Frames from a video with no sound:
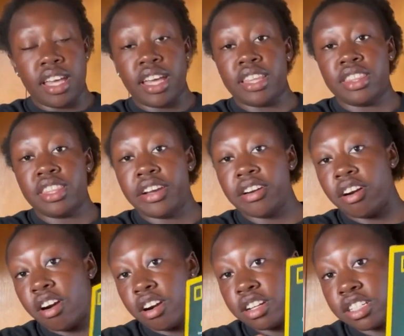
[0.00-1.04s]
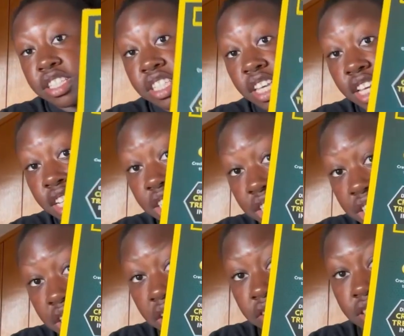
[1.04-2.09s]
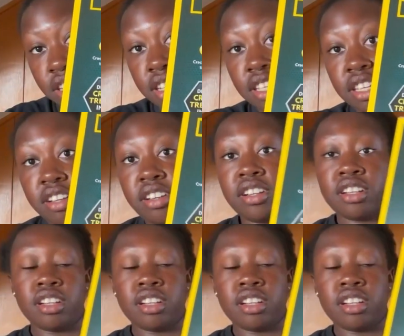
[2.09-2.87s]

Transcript: and there are 10 geodes in here.